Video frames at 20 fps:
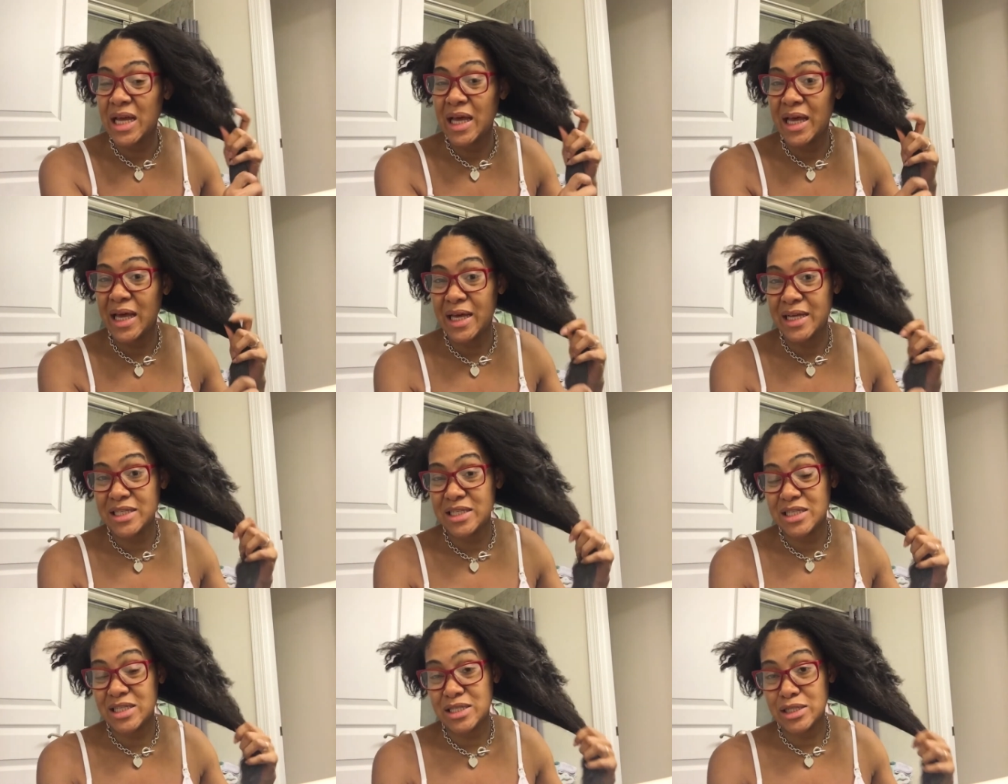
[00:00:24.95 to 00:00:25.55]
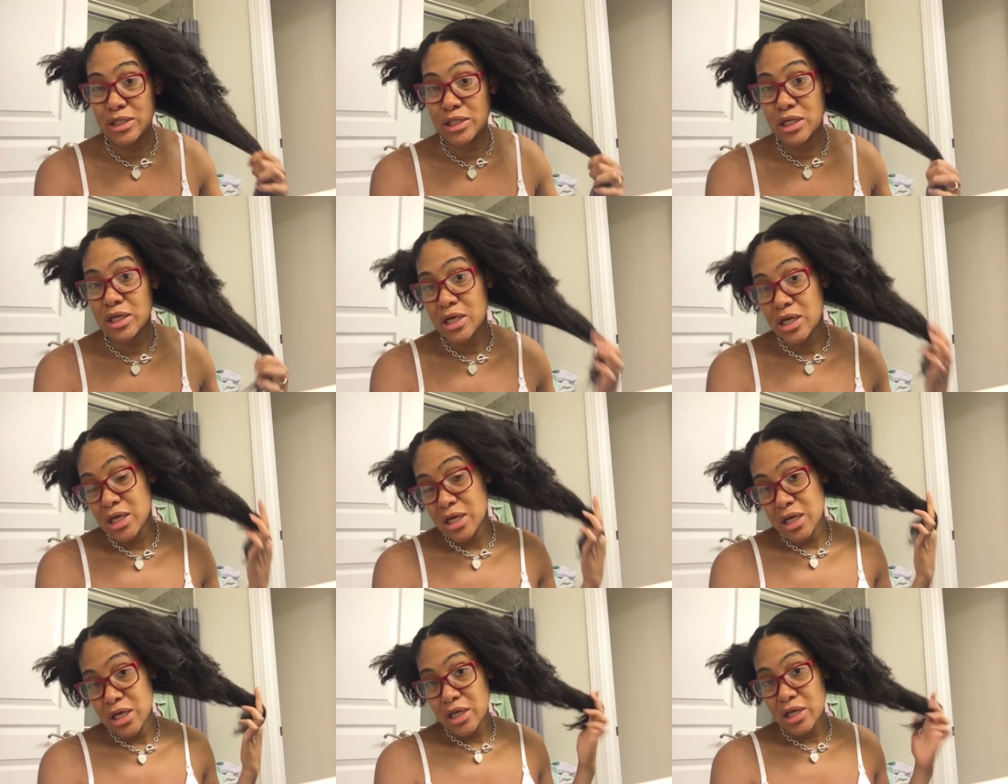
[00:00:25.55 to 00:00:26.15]
I just,
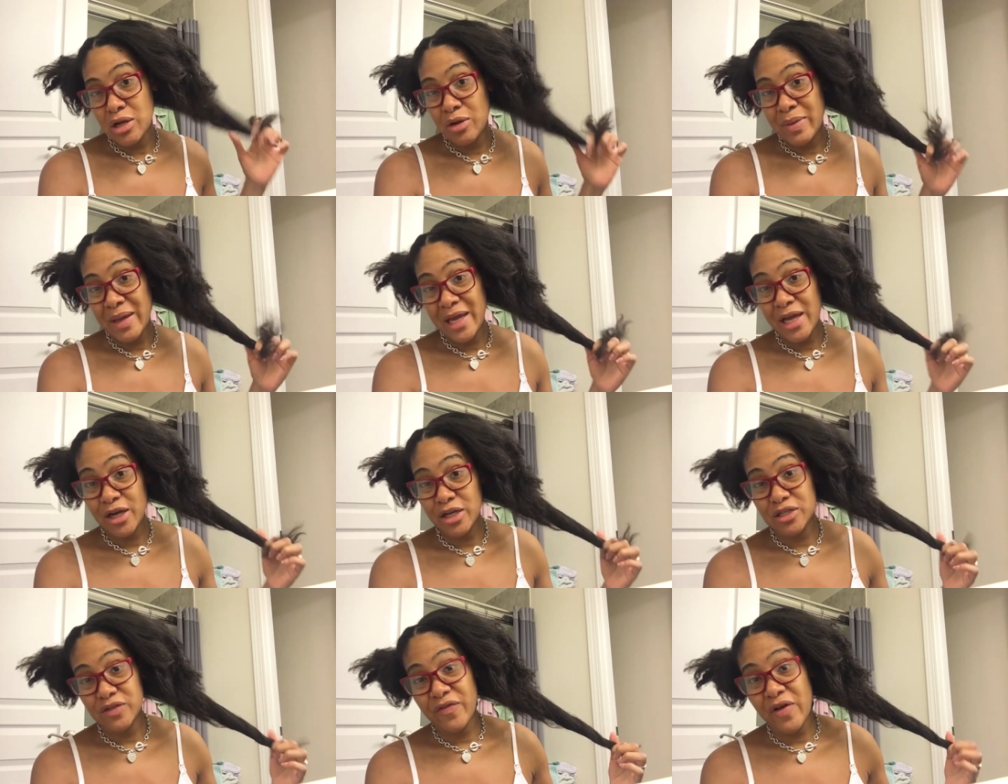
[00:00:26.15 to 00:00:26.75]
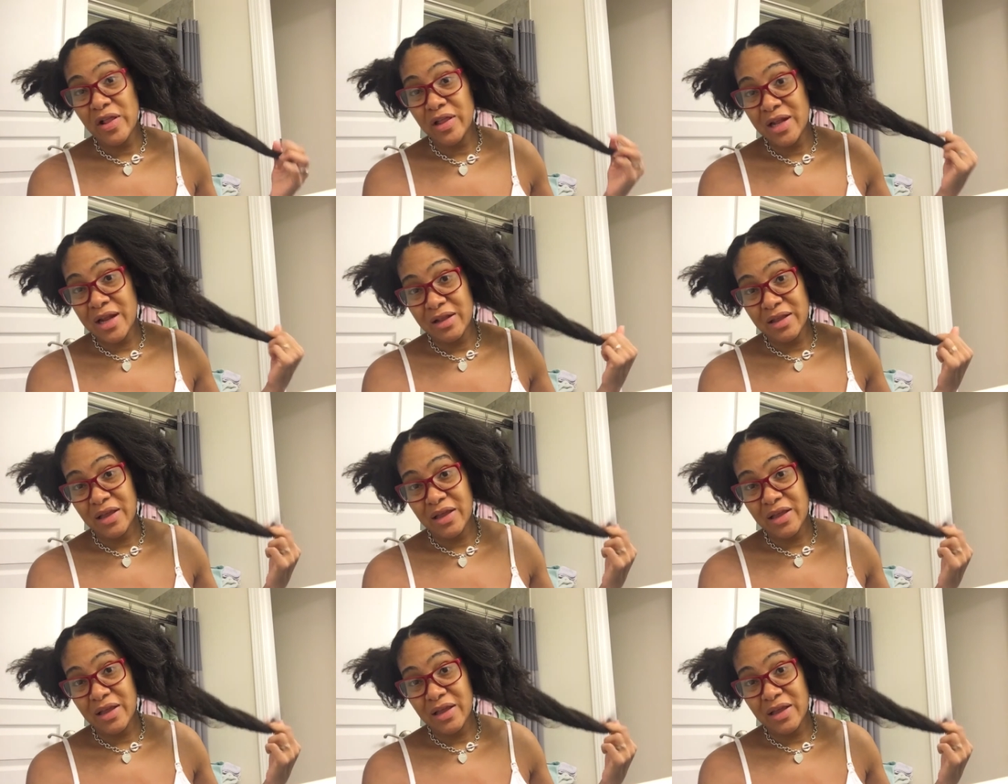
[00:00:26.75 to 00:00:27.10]
you know, my hair is falling out.